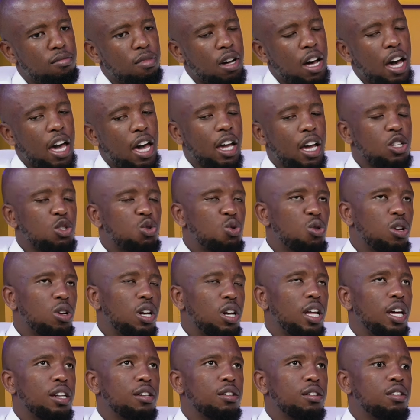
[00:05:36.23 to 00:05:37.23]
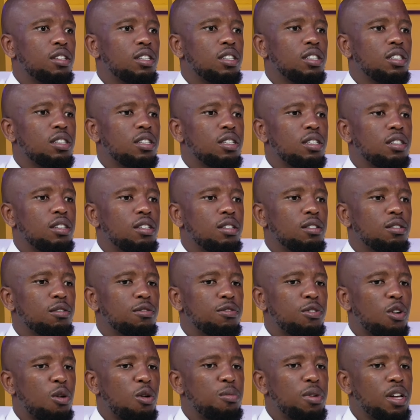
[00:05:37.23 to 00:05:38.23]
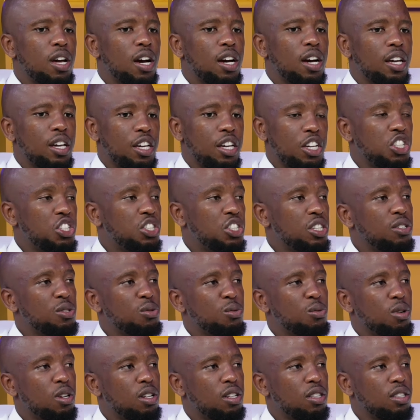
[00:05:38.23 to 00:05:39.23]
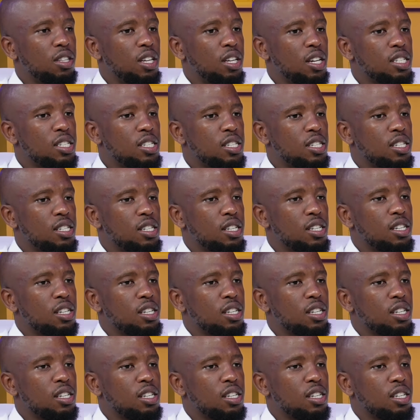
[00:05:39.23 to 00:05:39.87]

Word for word: I had to learn from a young age as well that